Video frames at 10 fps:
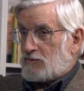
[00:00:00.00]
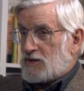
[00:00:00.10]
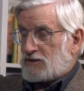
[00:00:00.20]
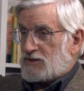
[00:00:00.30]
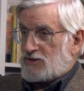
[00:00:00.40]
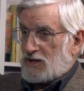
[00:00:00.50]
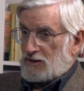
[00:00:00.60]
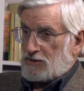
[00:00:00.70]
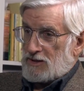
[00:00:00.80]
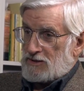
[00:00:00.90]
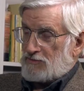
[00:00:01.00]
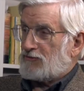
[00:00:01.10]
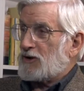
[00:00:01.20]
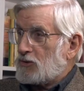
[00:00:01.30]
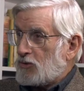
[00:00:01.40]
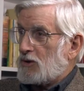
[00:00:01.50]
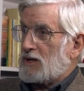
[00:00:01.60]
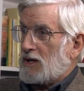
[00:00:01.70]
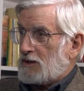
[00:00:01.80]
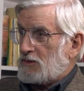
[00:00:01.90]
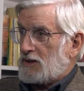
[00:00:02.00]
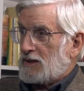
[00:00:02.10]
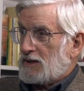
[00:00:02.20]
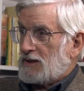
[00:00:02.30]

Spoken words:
this consent decree is a federal court document.